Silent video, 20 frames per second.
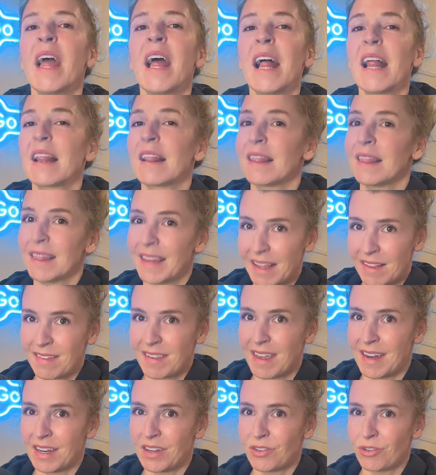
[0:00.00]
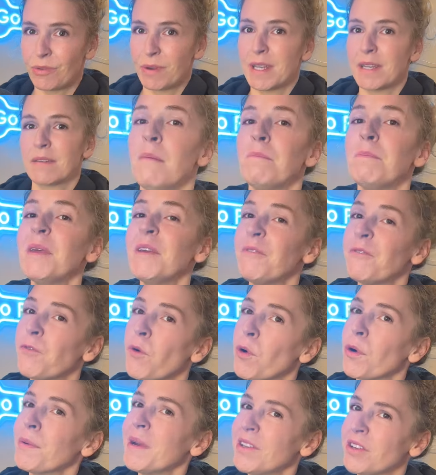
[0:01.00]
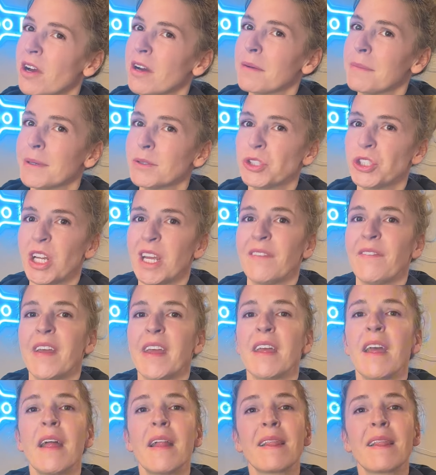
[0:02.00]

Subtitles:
Let's get into it. Before we talk about shaving,